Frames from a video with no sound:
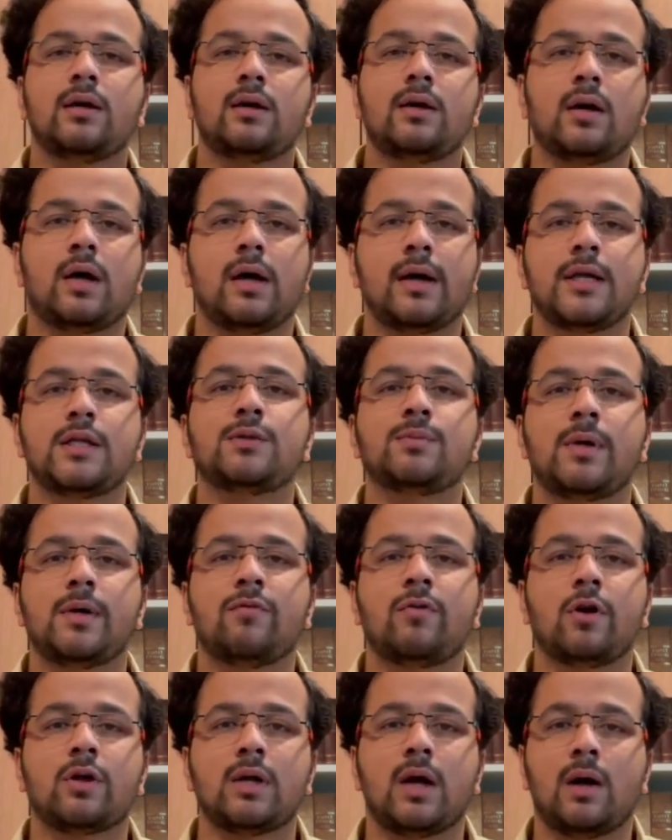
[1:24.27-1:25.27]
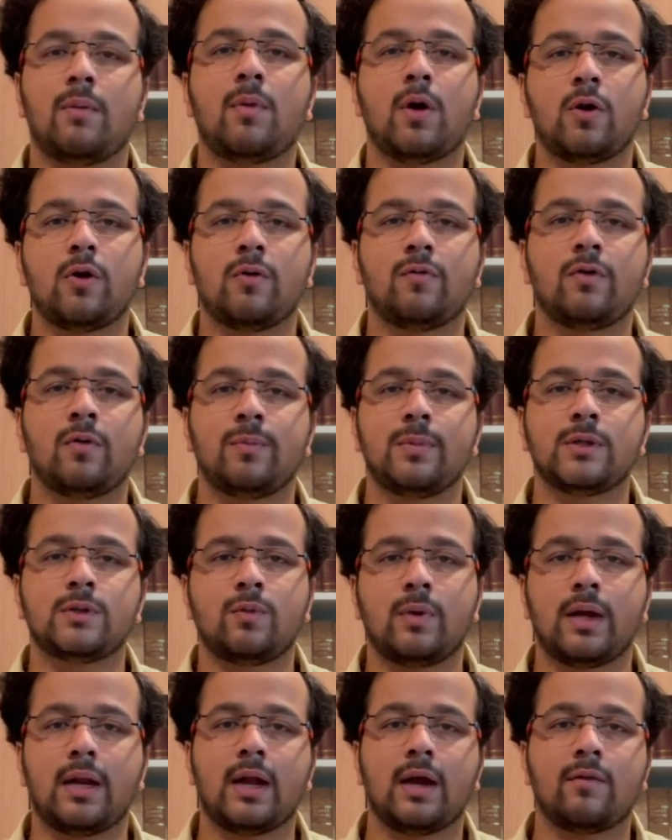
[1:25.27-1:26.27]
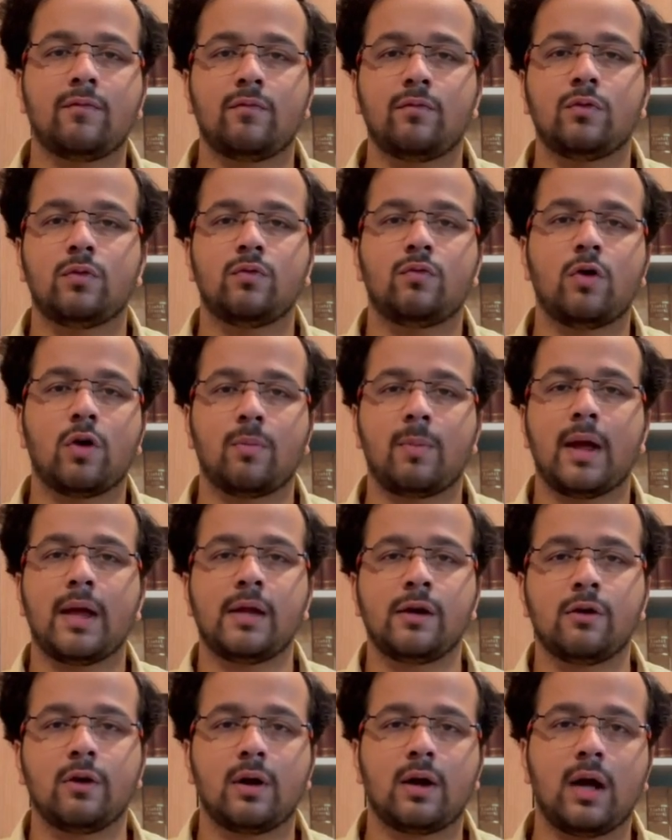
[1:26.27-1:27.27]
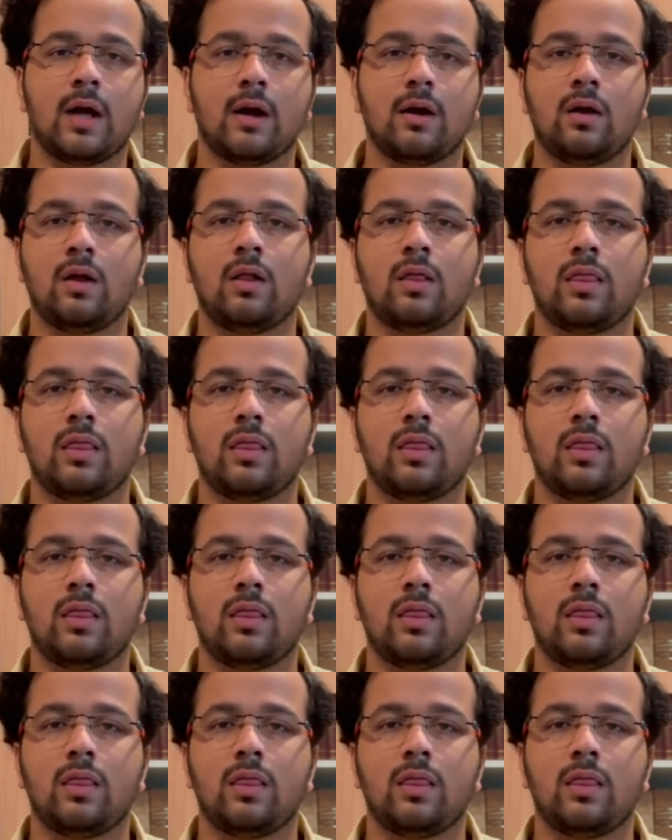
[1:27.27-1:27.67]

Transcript: arrangement for the amount of rupees 1 lakh for buying your car.